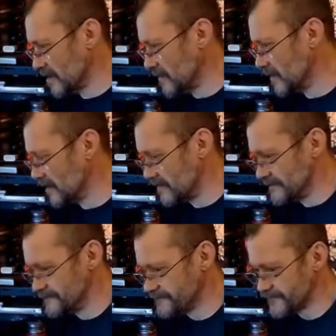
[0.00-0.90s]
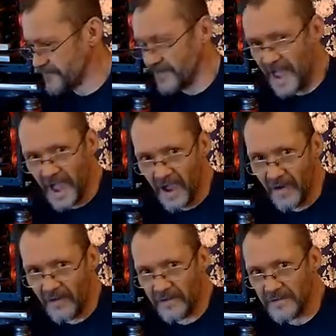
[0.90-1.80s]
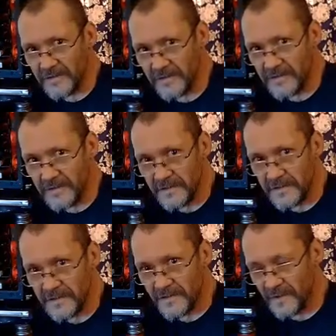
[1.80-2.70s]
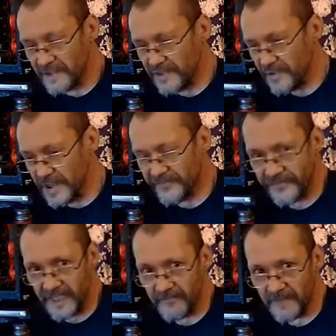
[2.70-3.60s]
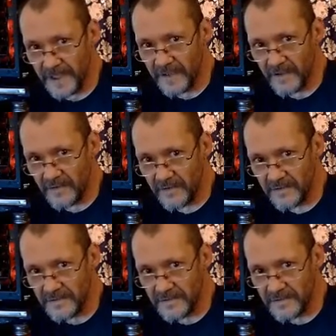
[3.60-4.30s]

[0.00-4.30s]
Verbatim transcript: Well, now, when you hit that bell,